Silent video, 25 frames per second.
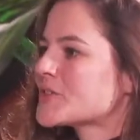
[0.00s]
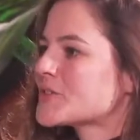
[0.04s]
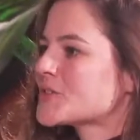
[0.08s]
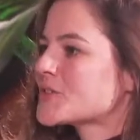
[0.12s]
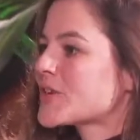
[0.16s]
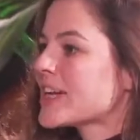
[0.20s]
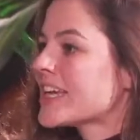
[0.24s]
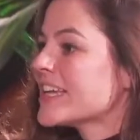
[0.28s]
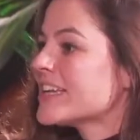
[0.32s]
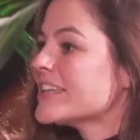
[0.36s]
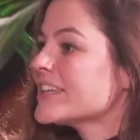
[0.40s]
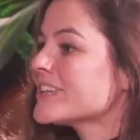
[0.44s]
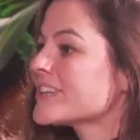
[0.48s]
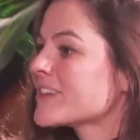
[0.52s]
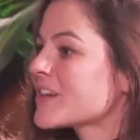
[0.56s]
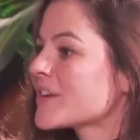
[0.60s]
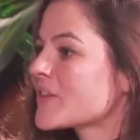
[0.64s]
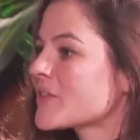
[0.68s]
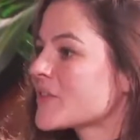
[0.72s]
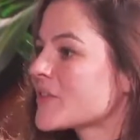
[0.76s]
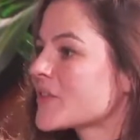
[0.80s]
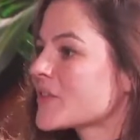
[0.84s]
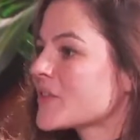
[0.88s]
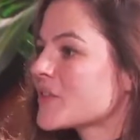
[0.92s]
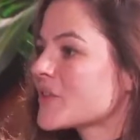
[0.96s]
train
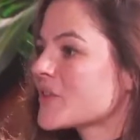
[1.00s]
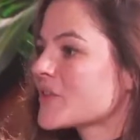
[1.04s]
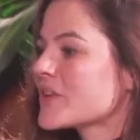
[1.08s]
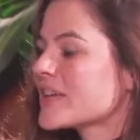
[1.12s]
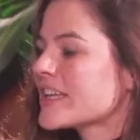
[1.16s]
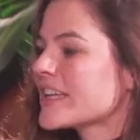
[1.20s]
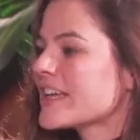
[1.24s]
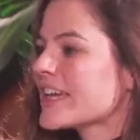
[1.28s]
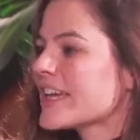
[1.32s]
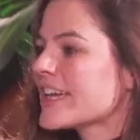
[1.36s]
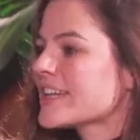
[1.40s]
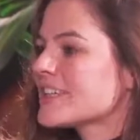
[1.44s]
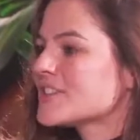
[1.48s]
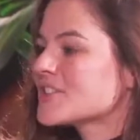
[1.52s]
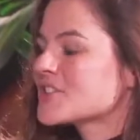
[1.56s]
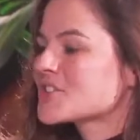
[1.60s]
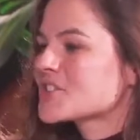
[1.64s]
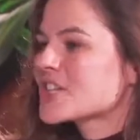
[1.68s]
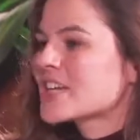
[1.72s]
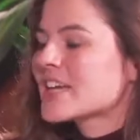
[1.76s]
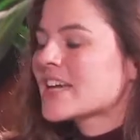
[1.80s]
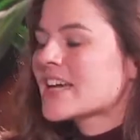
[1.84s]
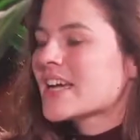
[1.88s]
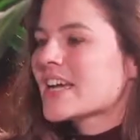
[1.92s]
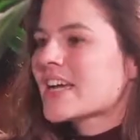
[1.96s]
on an early
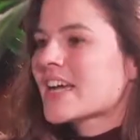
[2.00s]
age.